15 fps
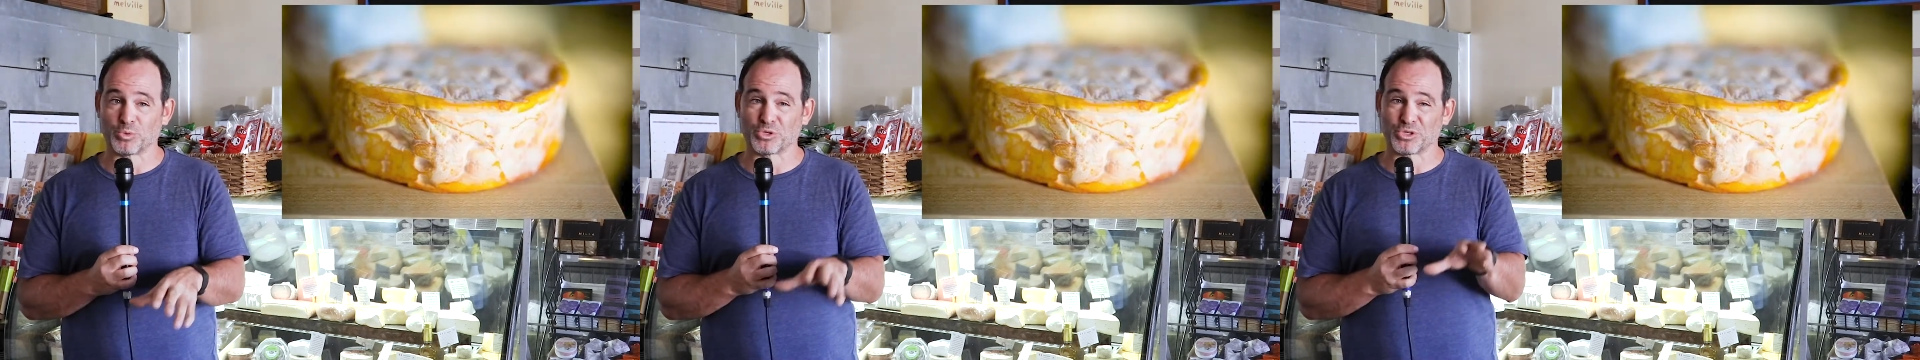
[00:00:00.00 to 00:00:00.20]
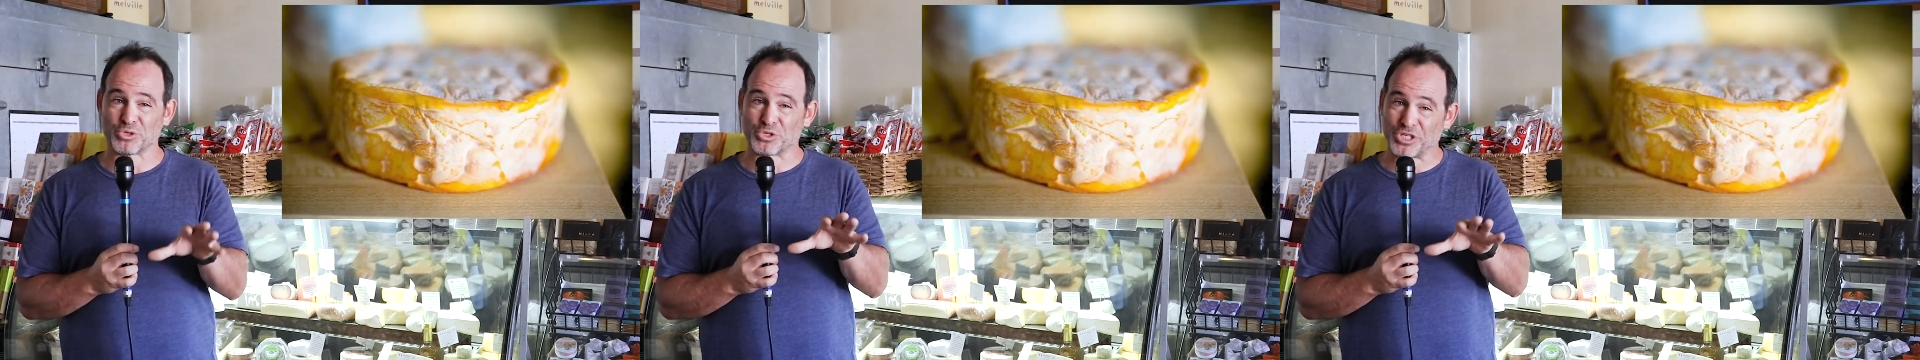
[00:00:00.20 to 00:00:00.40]

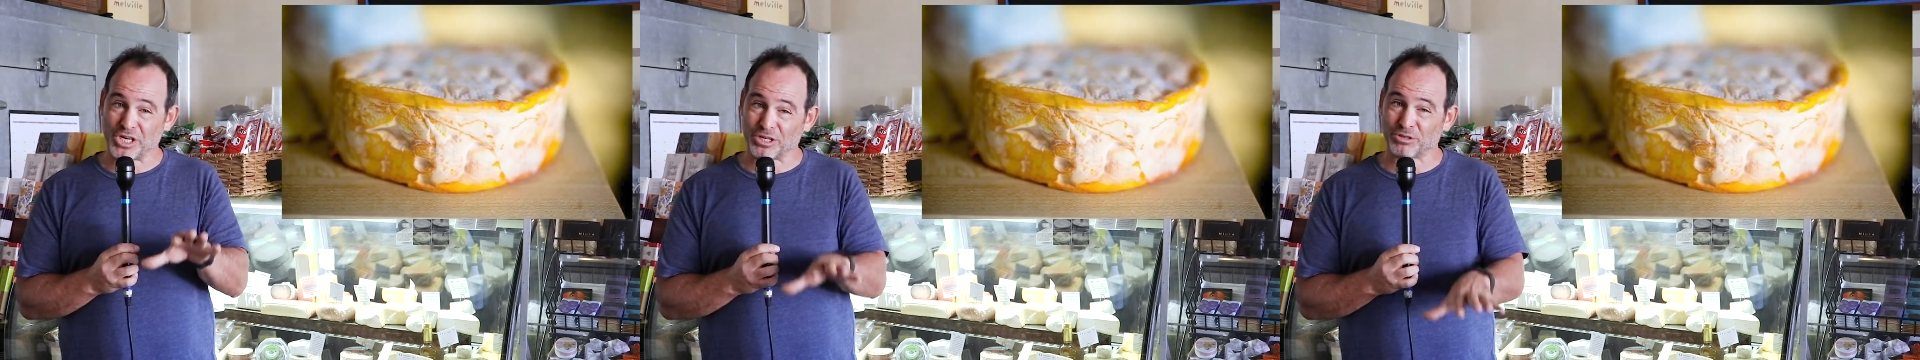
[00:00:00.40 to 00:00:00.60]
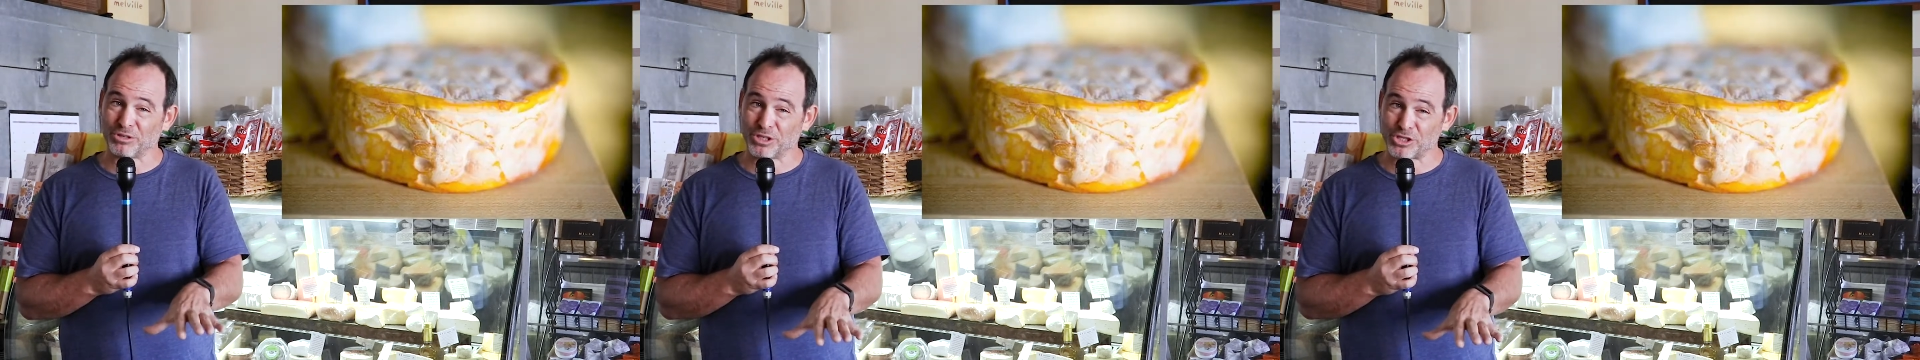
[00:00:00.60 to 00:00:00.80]
which are
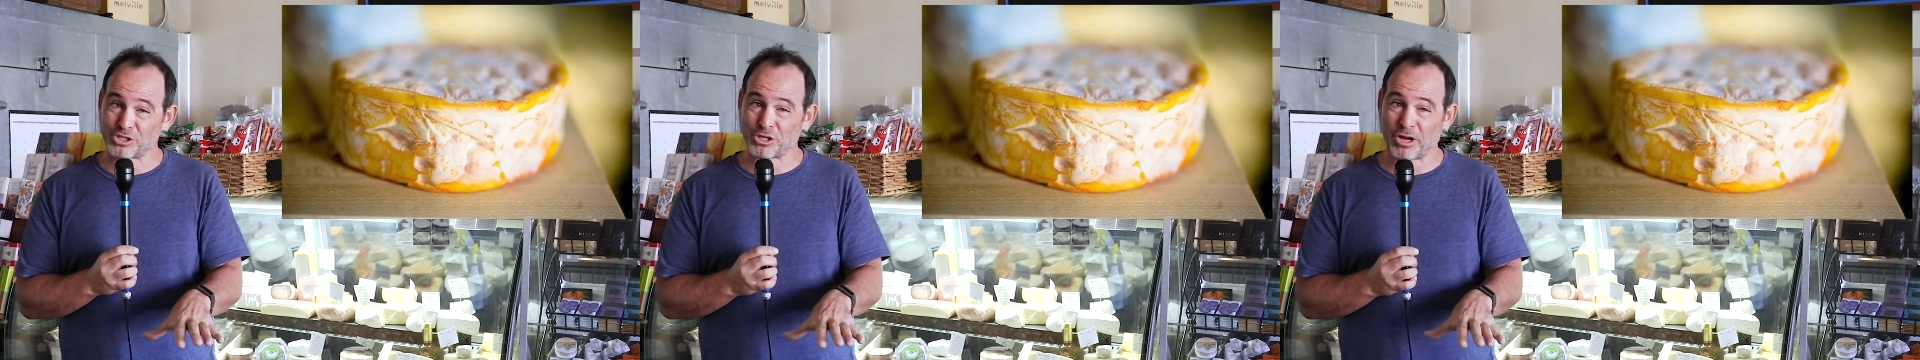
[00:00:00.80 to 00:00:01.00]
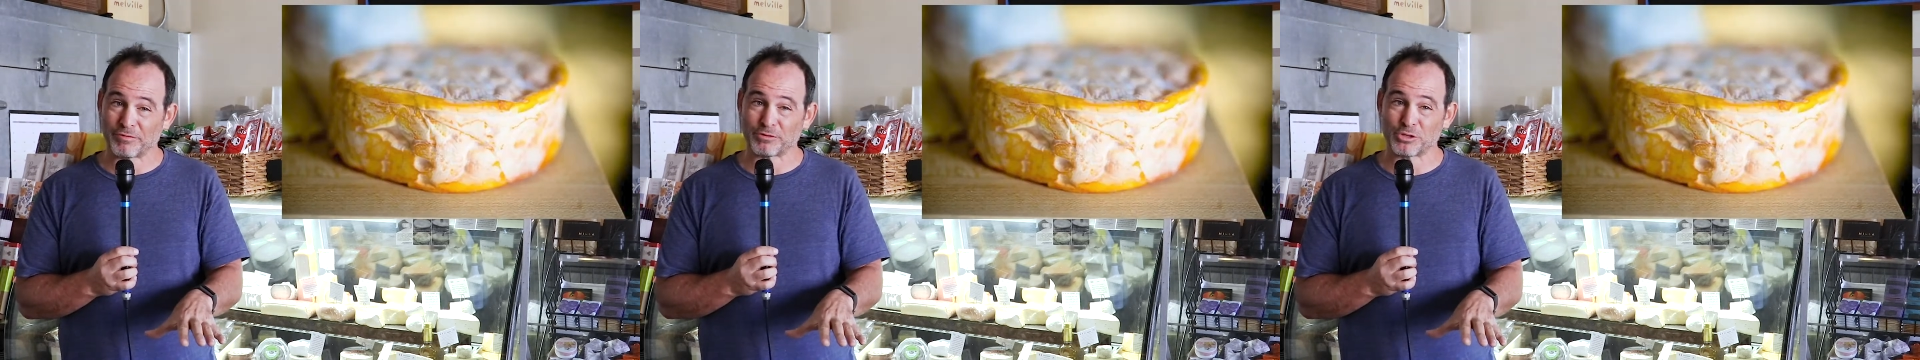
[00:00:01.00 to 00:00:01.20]
generally
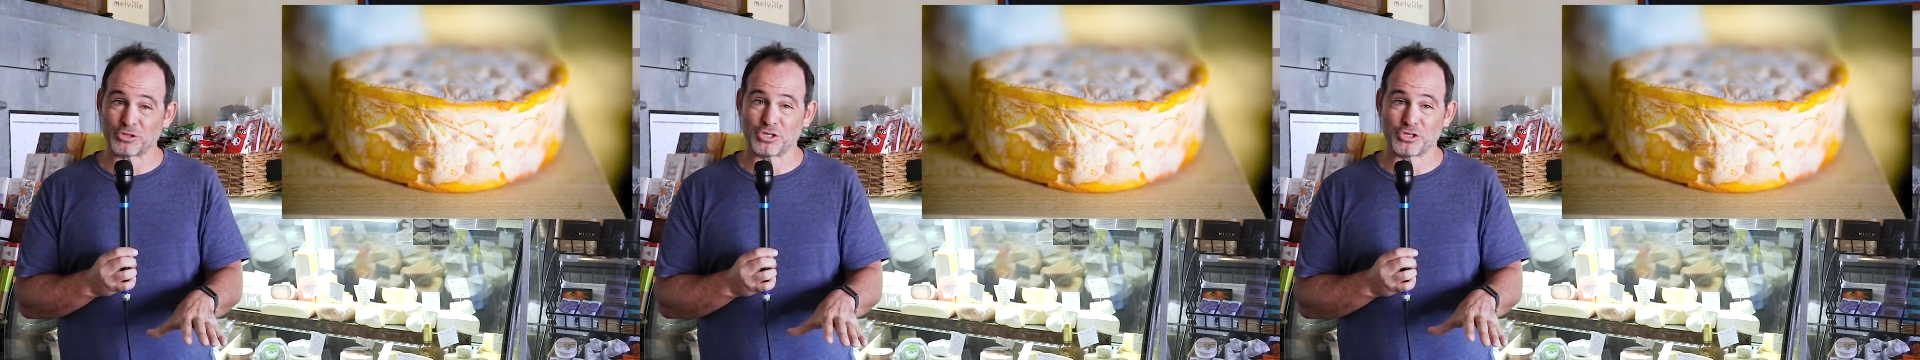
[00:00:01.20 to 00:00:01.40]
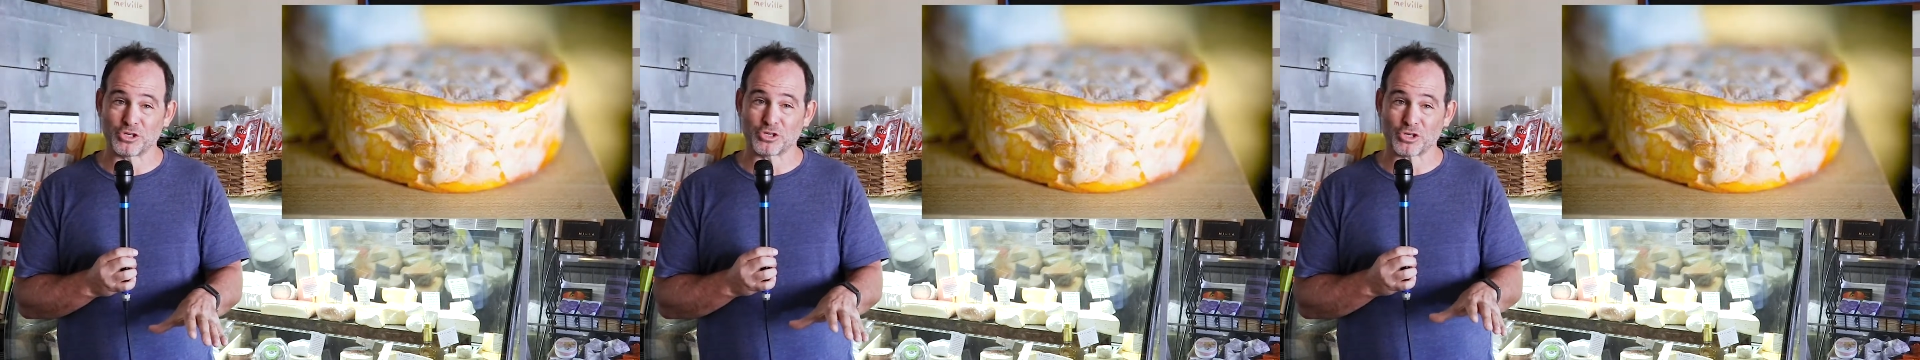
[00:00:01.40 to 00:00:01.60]
softer
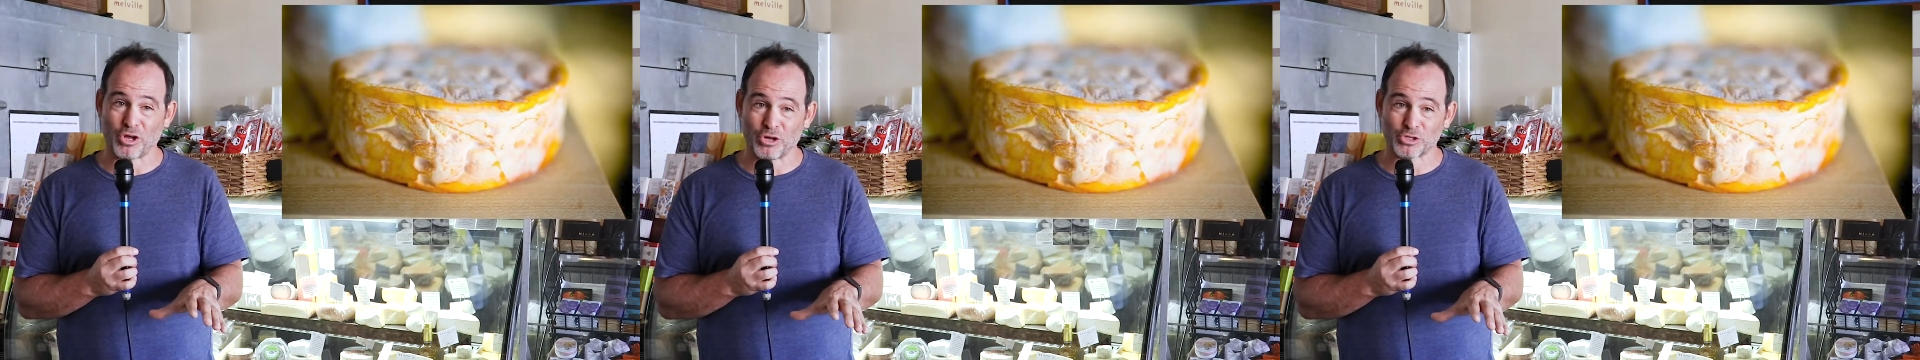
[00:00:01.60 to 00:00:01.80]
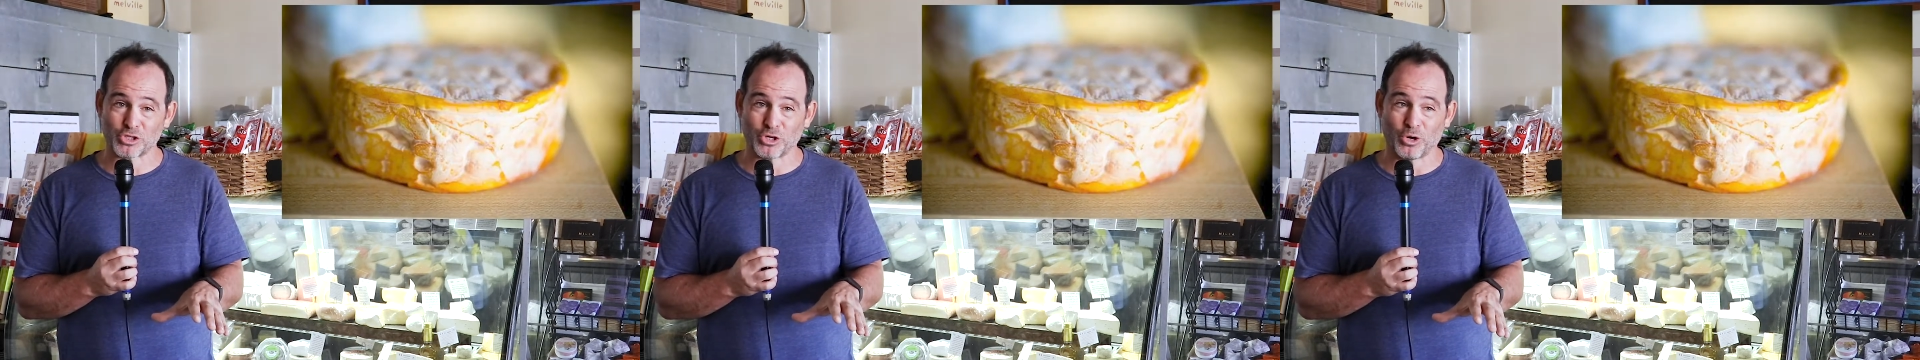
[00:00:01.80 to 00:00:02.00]
cheeses
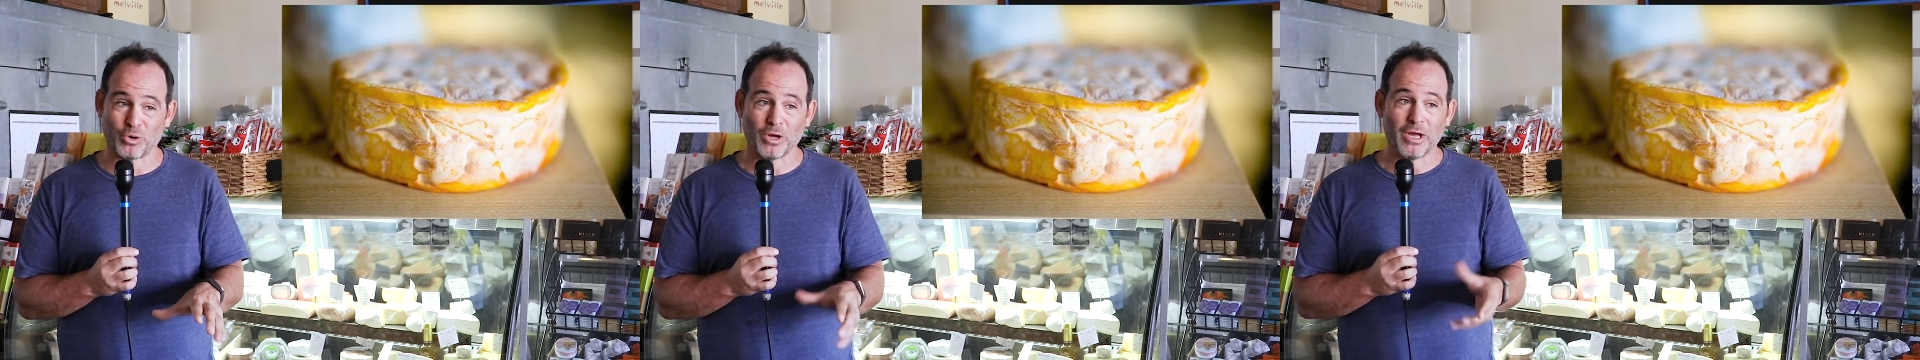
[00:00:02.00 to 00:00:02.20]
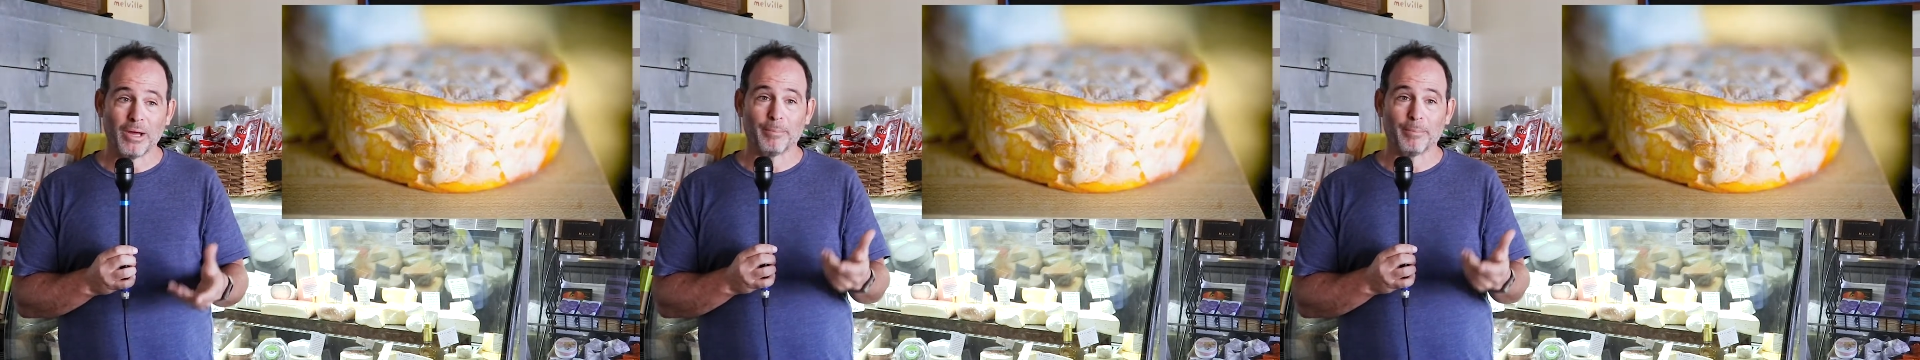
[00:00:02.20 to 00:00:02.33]
also,